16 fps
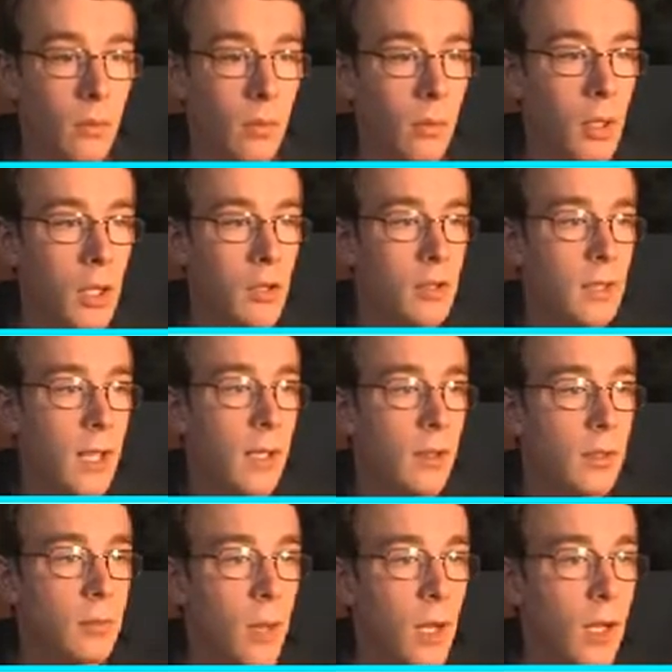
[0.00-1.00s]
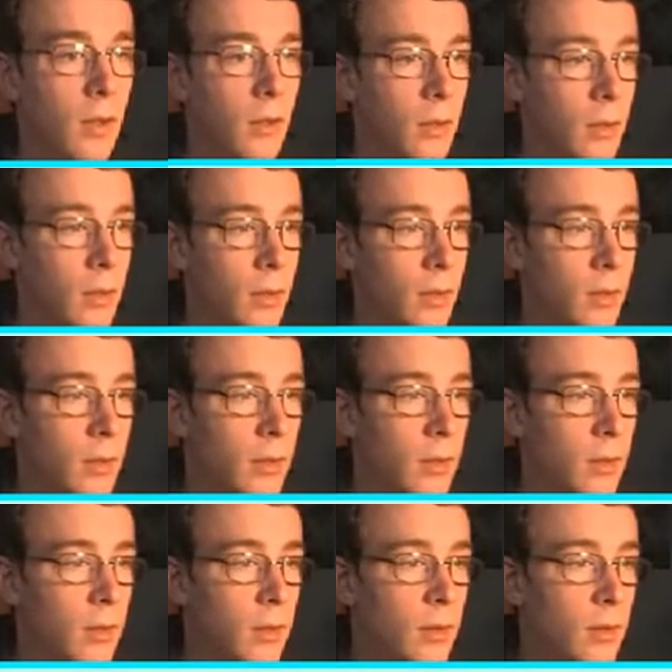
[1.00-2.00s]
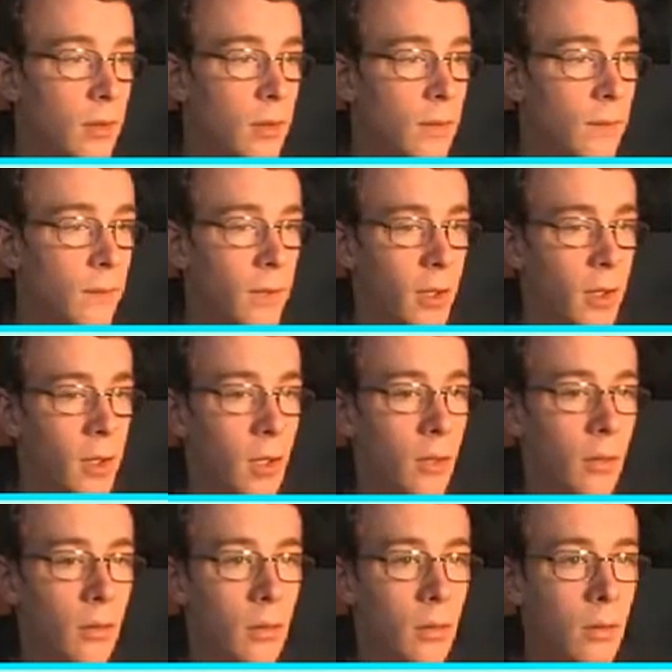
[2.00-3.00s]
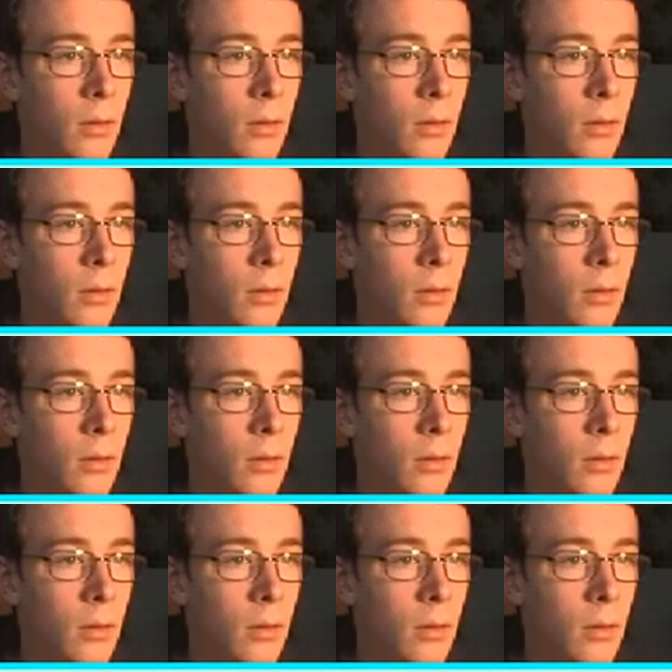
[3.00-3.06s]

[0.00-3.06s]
Well, I use tackle as well. Fuck you.